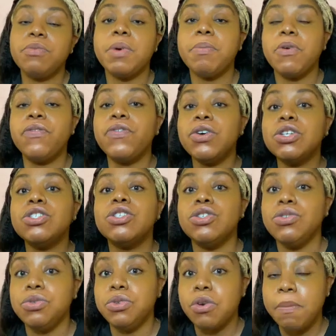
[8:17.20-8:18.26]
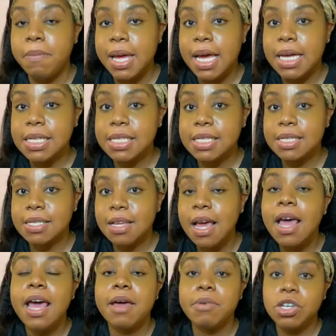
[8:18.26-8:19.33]
first to do your best
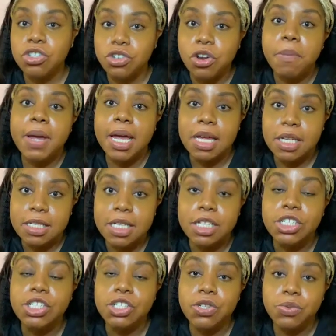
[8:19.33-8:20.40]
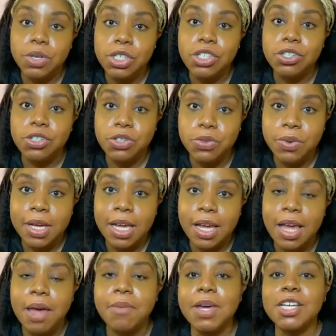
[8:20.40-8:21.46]
and make sure you're paying attention to what you're
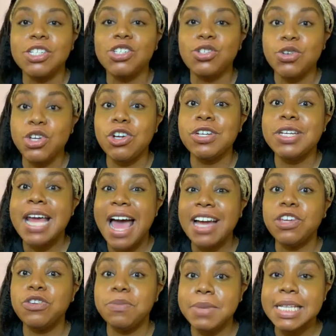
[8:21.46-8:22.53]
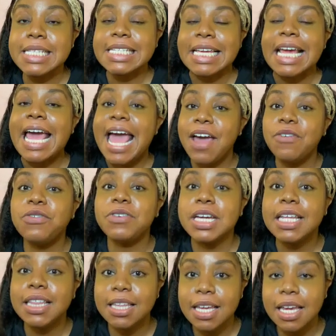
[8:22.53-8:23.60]
doing and making sure you're documenting
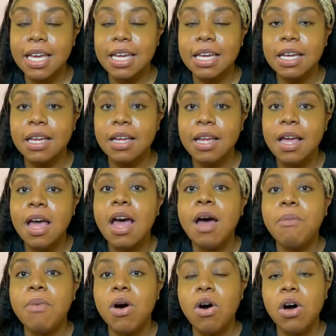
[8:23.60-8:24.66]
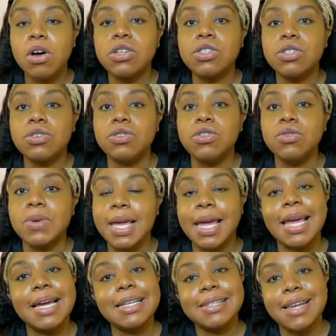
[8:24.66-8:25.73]
everything. But also, you
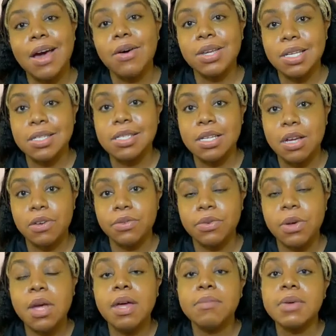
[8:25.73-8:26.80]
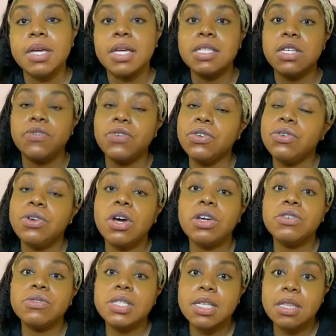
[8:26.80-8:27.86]
can't doubt yourself, because if you know
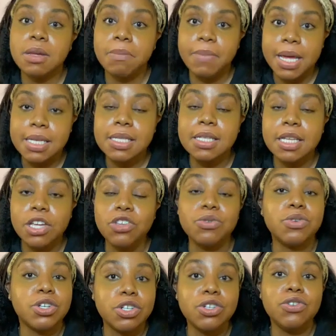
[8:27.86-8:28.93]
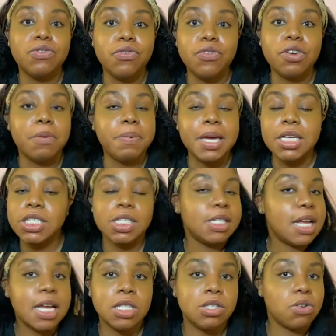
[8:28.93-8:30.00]
you did the best thing you could do for your patient,
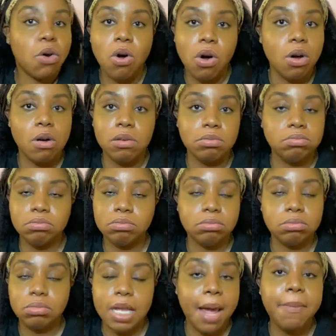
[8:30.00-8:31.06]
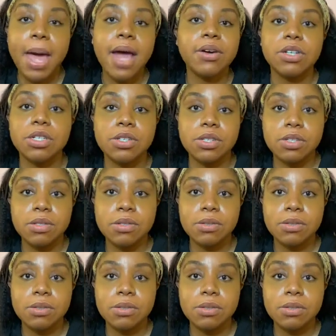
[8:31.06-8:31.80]
that's all that matters.